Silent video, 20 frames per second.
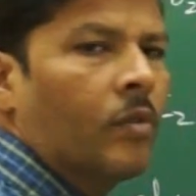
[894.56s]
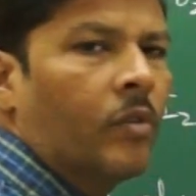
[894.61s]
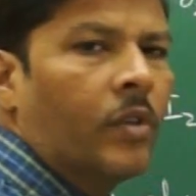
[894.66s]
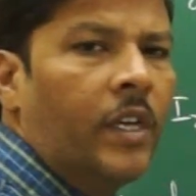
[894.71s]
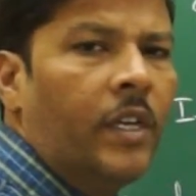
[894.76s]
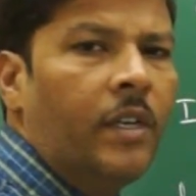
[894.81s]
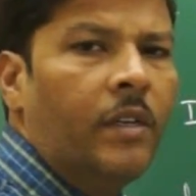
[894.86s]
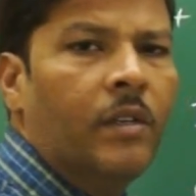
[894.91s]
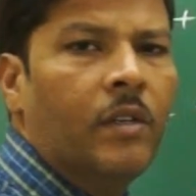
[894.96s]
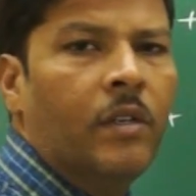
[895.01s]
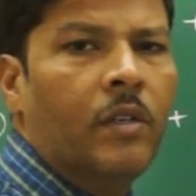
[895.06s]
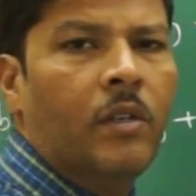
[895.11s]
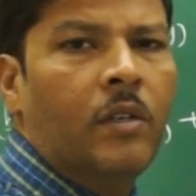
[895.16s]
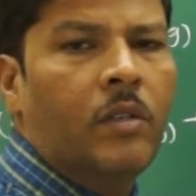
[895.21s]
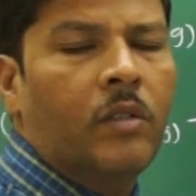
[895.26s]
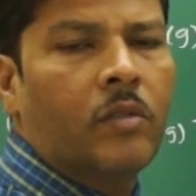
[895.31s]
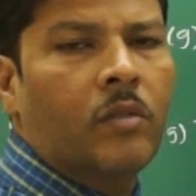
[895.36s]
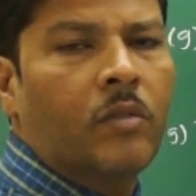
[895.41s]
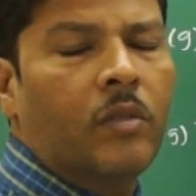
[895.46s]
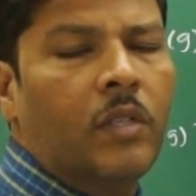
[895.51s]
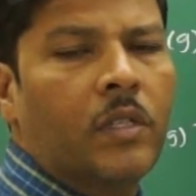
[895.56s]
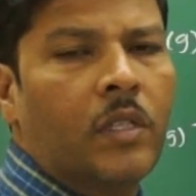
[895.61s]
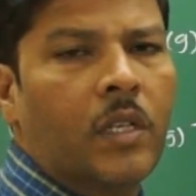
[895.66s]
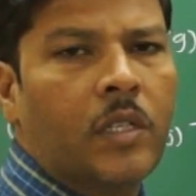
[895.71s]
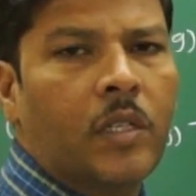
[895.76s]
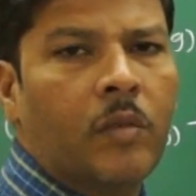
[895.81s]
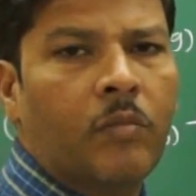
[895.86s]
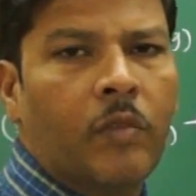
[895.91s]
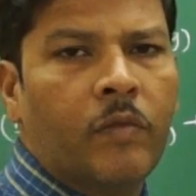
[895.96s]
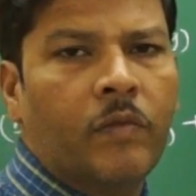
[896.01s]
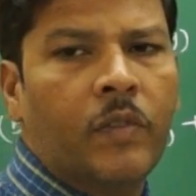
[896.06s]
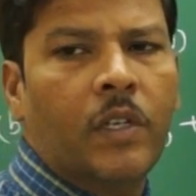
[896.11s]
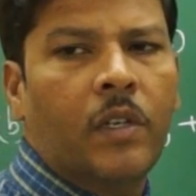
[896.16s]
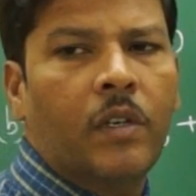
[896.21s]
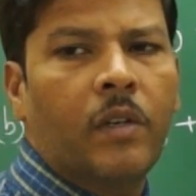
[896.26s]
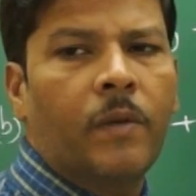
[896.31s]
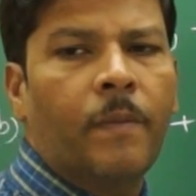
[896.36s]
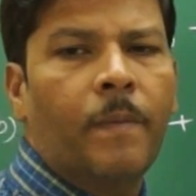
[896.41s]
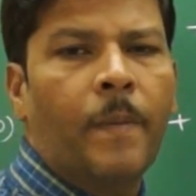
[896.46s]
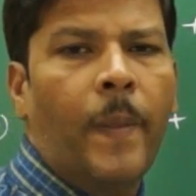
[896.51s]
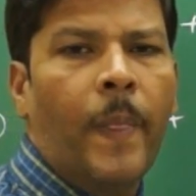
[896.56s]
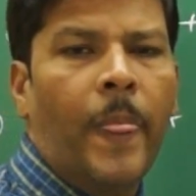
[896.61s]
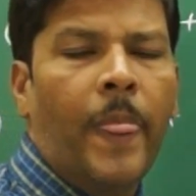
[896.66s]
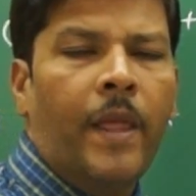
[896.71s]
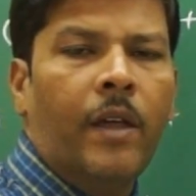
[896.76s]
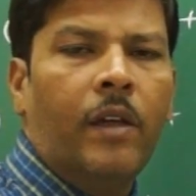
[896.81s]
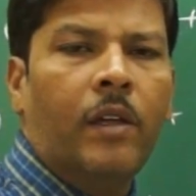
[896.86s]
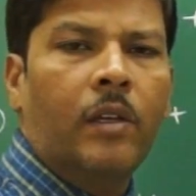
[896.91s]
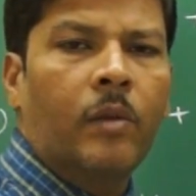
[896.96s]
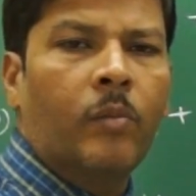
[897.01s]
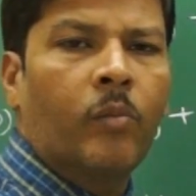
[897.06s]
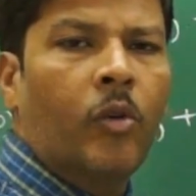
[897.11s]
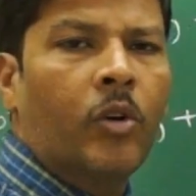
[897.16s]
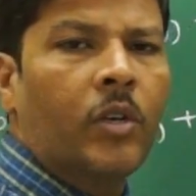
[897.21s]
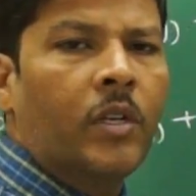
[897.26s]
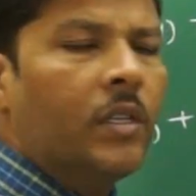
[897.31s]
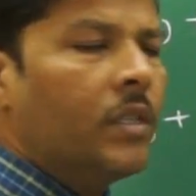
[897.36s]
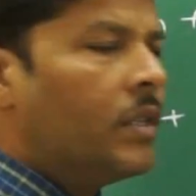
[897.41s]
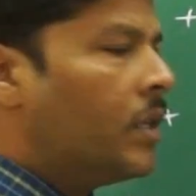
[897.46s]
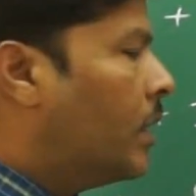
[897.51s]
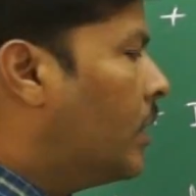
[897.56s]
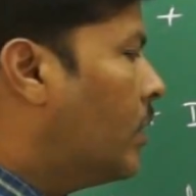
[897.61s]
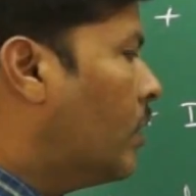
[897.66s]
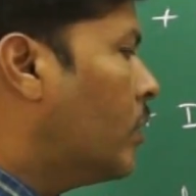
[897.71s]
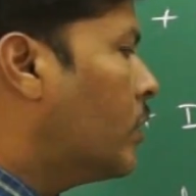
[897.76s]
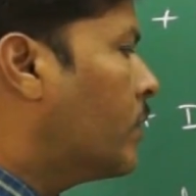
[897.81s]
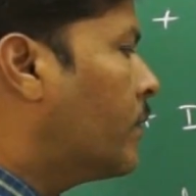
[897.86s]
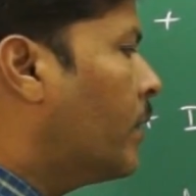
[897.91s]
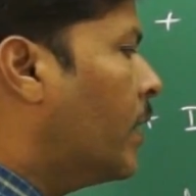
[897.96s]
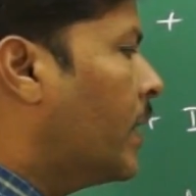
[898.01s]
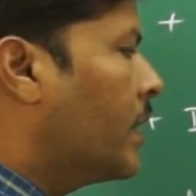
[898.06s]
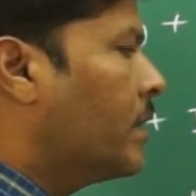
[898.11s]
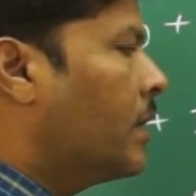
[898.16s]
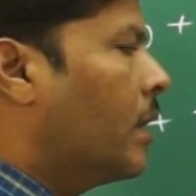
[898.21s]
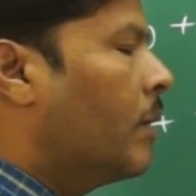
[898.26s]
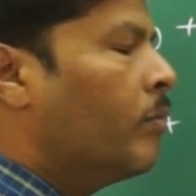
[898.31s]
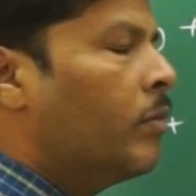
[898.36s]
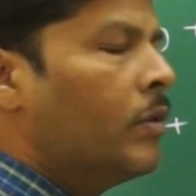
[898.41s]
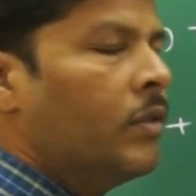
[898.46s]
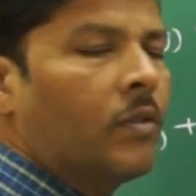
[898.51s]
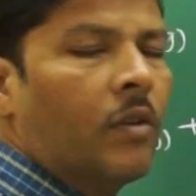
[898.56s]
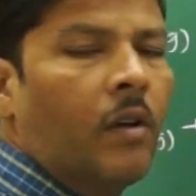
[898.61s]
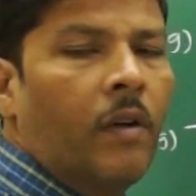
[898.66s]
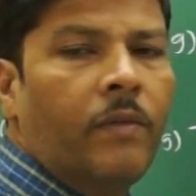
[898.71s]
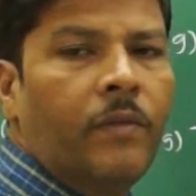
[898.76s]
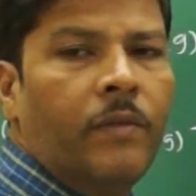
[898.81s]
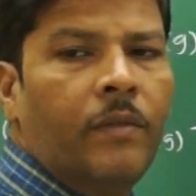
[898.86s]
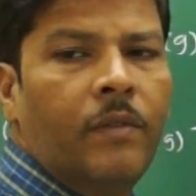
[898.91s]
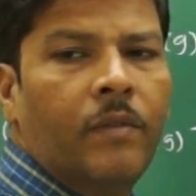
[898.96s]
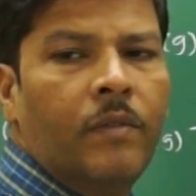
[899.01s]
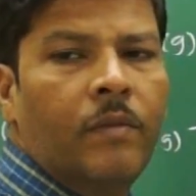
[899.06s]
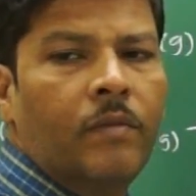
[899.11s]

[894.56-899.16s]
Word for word: Okay, so these are some of the important and useful examples of